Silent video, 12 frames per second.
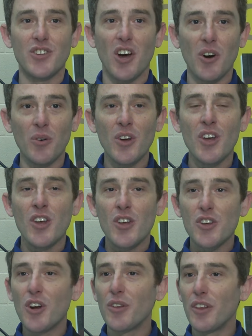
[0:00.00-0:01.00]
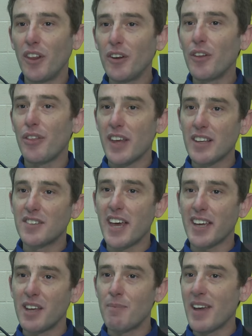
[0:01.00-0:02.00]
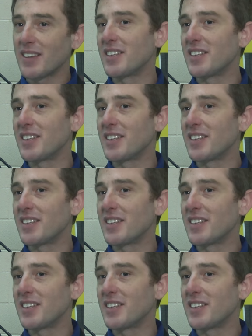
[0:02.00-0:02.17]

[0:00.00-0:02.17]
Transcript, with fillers: So, you know, the little things that can make